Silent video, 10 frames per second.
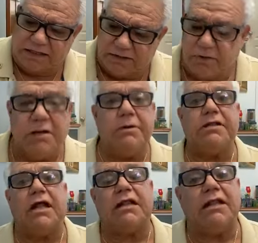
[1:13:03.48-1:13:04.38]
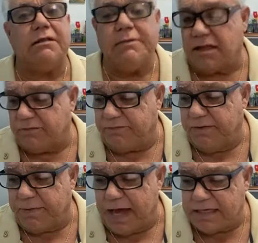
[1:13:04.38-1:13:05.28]
and on this one I will not let him get a
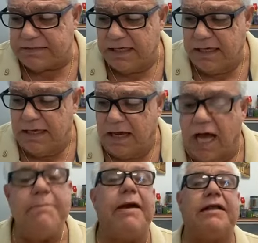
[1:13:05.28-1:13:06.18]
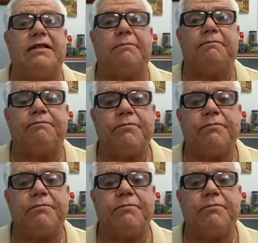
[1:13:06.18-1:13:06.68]
free pass. I begged him,